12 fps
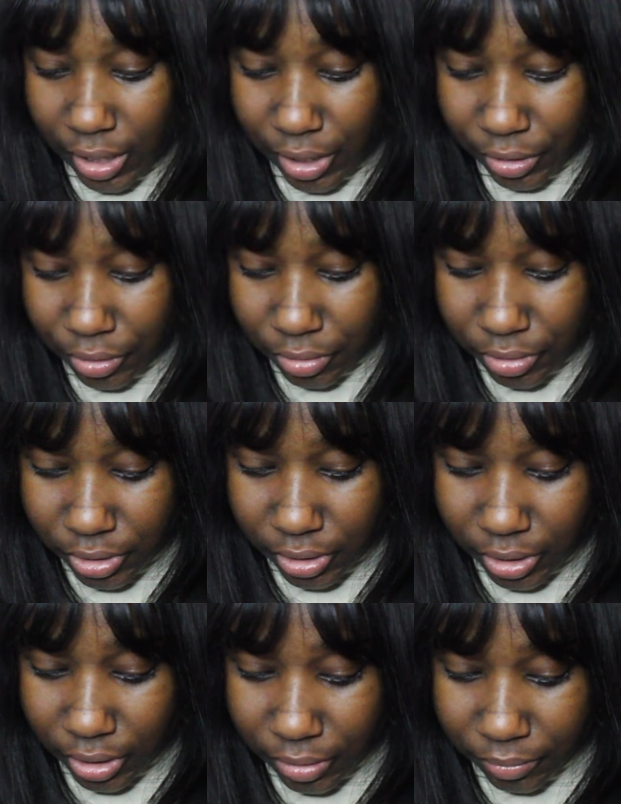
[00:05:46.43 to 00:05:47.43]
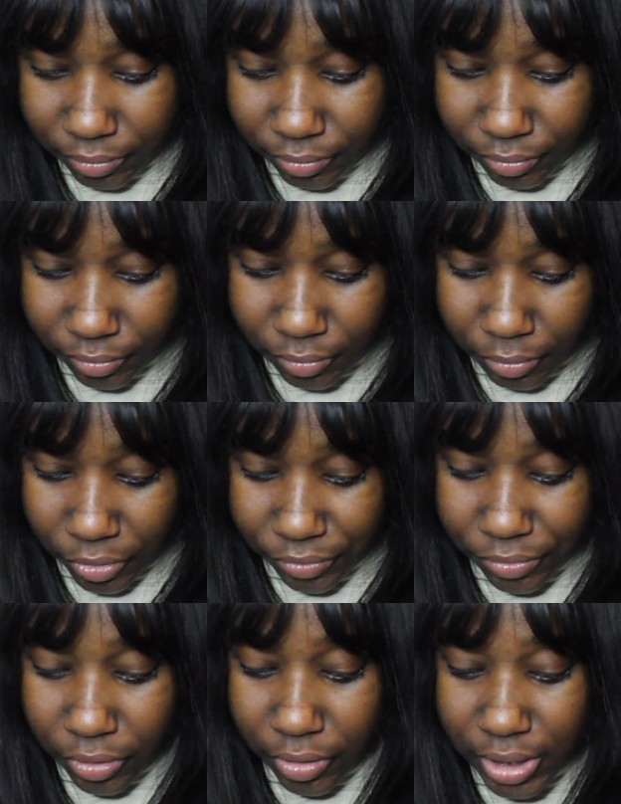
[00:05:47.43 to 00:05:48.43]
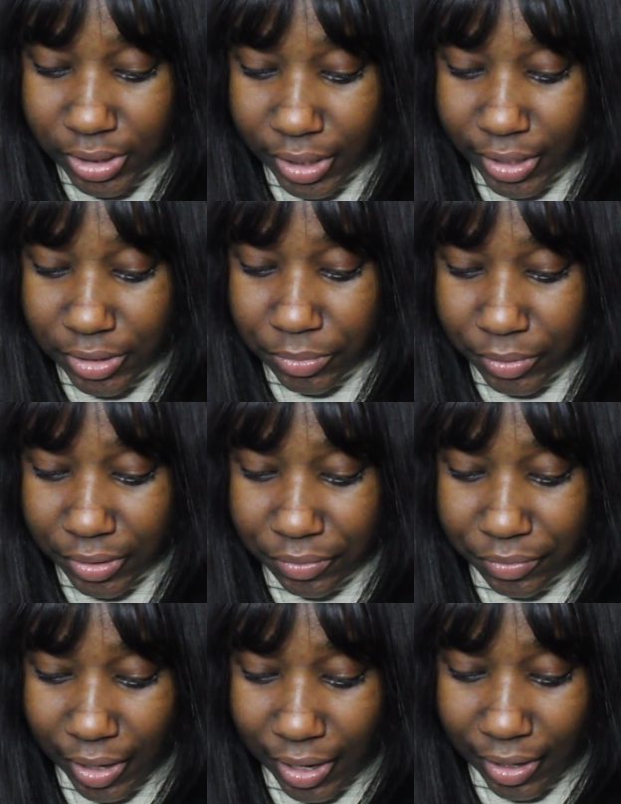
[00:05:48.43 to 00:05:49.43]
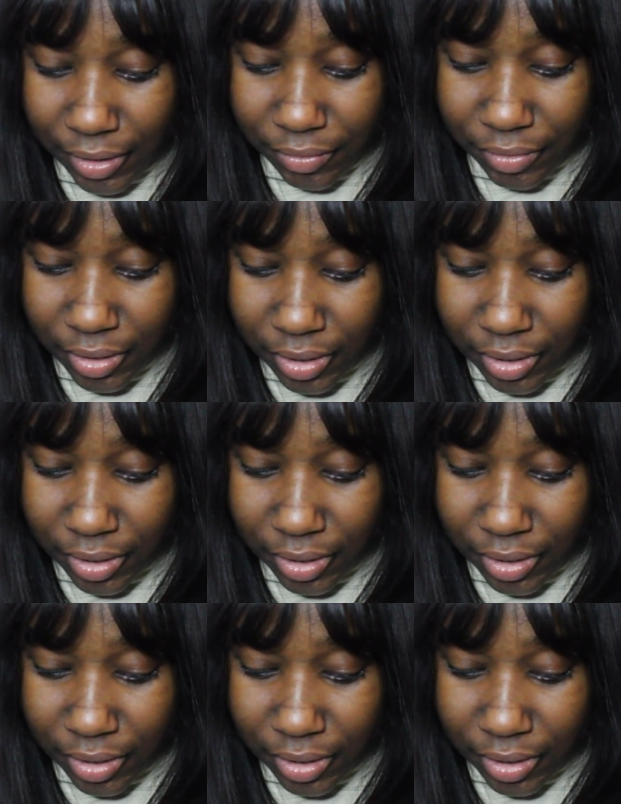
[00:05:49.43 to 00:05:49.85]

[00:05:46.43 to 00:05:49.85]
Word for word: And usually, before it said twenty-five dollars,